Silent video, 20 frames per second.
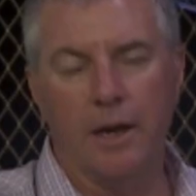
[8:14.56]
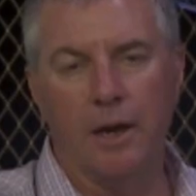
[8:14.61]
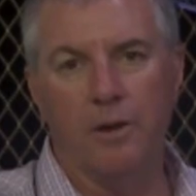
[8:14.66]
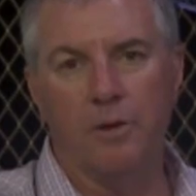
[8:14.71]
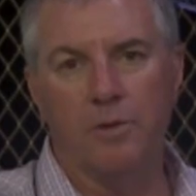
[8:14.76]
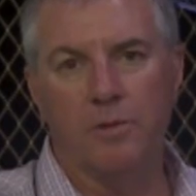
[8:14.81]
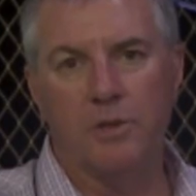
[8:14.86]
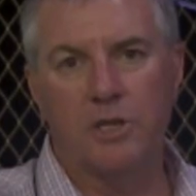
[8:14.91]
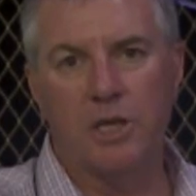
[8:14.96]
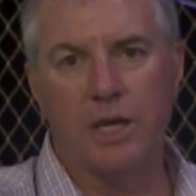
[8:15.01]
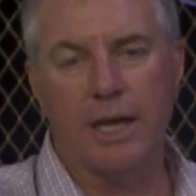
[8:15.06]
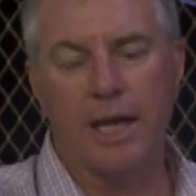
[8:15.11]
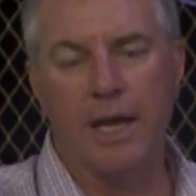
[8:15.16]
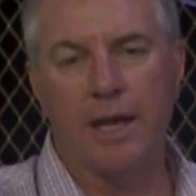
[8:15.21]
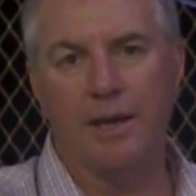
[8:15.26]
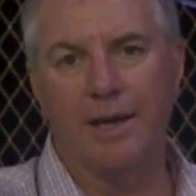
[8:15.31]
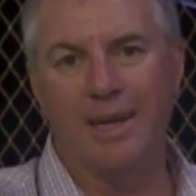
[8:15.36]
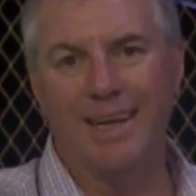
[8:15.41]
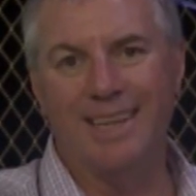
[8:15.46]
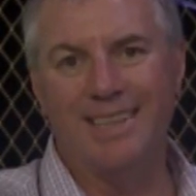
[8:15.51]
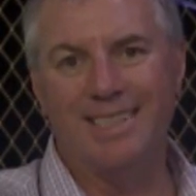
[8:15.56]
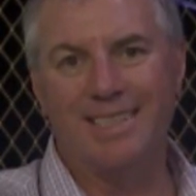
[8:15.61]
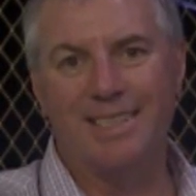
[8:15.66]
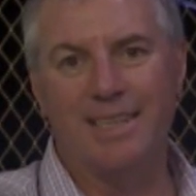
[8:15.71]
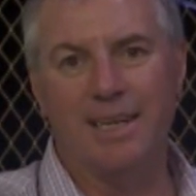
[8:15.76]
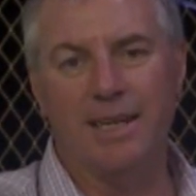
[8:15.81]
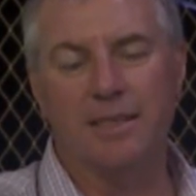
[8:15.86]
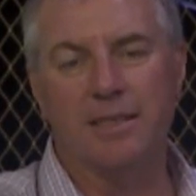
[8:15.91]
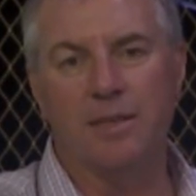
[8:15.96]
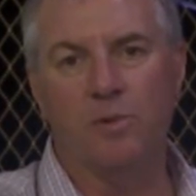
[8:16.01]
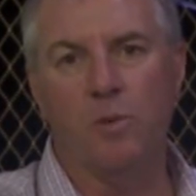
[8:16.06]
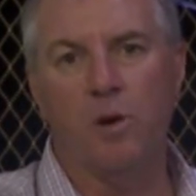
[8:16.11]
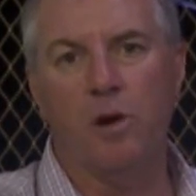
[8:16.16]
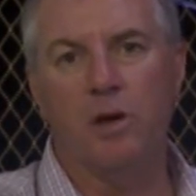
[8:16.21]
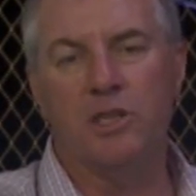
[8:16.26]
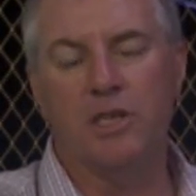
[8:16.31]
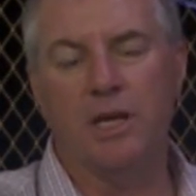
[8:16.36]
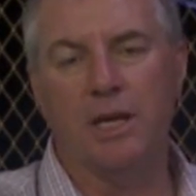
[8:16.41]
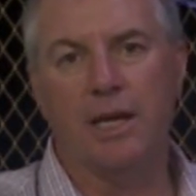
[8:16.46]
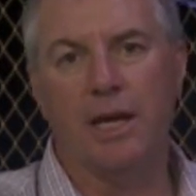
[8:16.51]
you go. Check out Instinct and
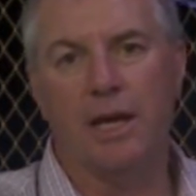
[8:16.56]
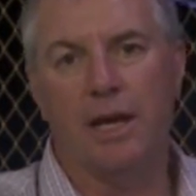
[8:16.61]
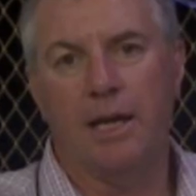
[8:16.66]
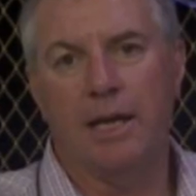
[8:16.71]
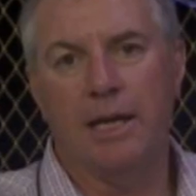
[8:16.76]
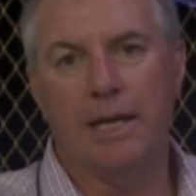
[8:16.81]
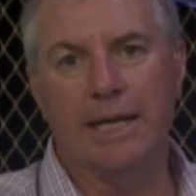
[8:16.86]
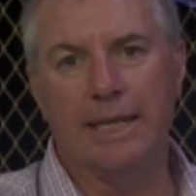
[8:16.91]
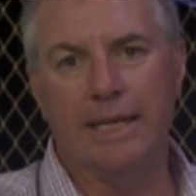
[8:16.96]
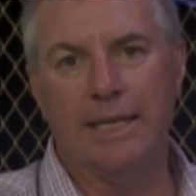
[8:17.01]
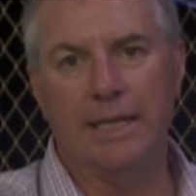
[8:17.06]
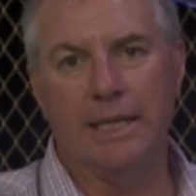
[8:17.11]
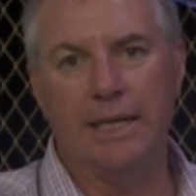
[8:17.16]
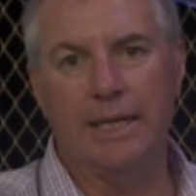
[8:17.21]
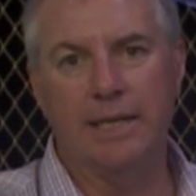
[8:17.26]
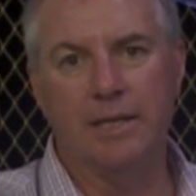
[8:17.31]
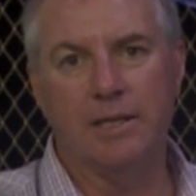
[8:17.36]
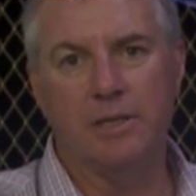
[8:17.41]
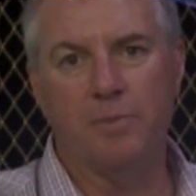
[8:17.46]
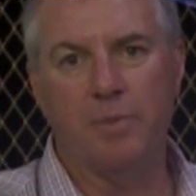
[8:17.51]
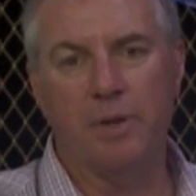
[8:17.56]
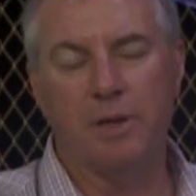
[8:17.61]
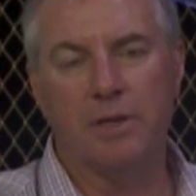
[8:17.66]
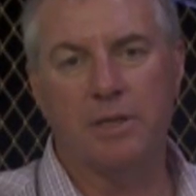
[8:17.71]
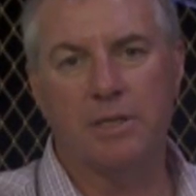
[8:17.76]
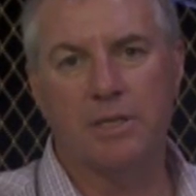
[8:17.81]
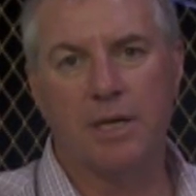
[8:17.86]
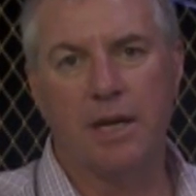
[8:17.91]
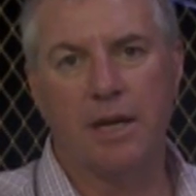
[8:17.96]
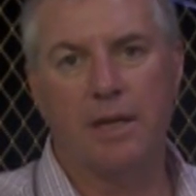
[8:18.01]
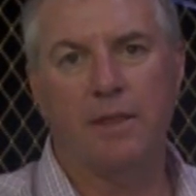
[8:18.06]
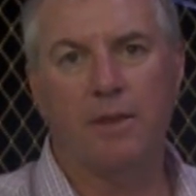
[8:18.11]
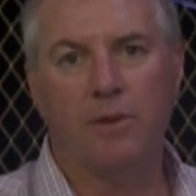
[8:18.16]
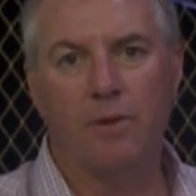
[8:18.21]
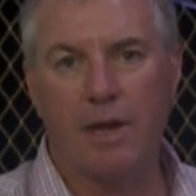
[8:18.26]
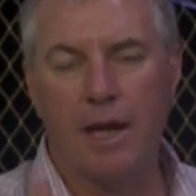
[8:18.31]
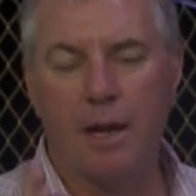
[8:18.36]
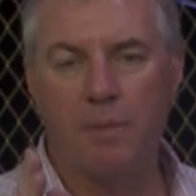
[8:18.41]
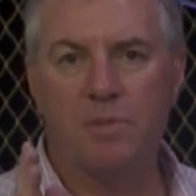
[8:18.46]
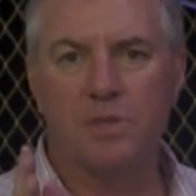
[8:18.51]
YGK leaders because uh,
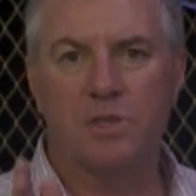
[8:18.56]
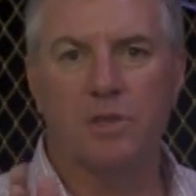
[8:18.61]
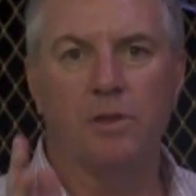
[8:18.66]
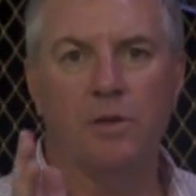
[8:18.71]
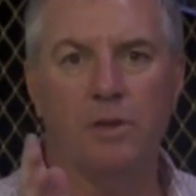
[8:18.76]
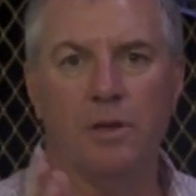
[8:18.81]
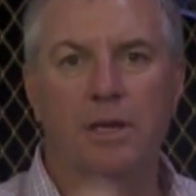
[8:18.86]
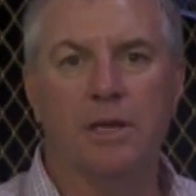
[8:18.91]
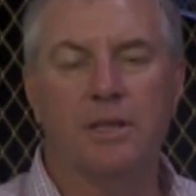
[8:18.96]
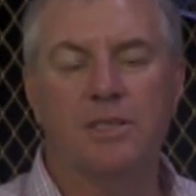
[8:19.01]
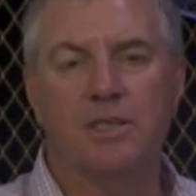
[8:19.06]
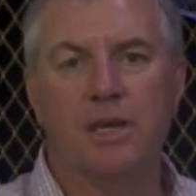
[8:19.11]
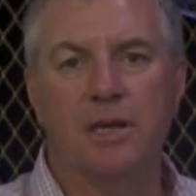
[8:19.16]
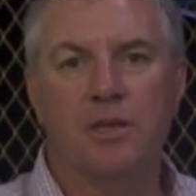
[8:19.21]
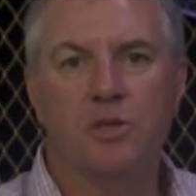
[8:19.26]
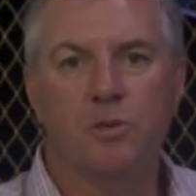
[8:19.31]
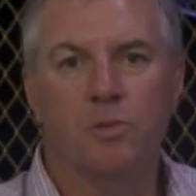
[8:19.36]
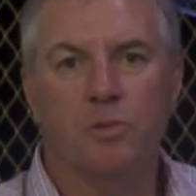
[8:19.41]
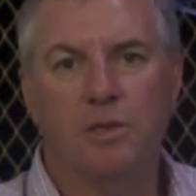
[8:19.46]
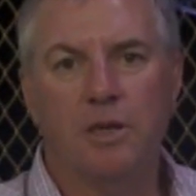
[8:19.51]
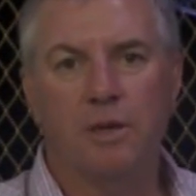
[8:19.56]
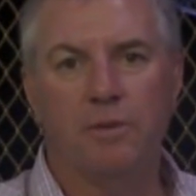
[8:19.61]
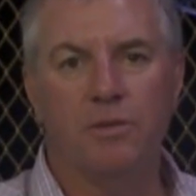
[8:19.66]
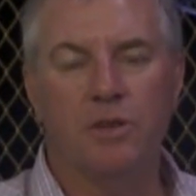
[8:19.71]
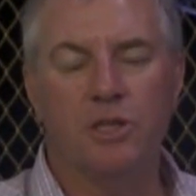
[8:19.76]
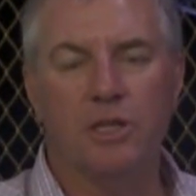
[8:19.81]
they're absolutely essential to your